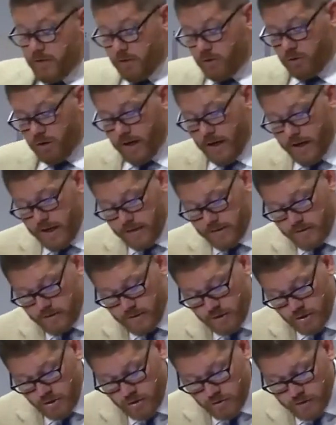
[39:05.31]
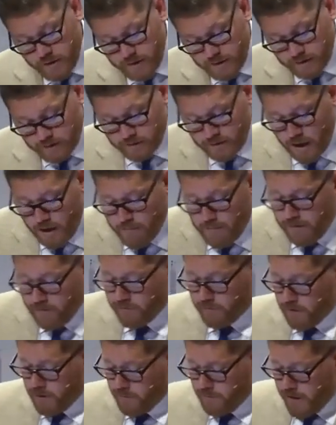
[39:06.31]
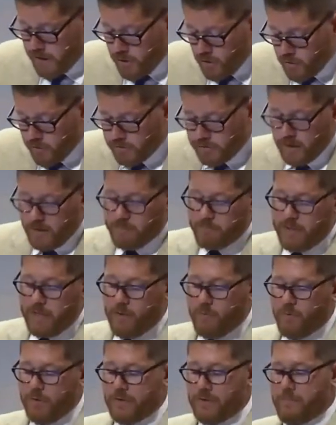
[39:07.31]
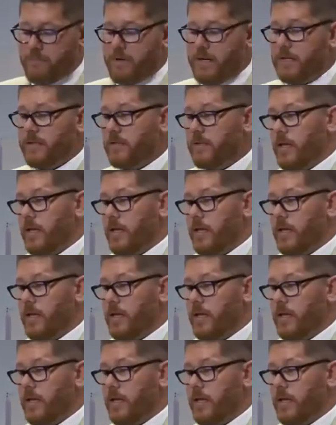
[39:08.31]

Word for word: cries and the shriek is coming from. They knew something was amiss.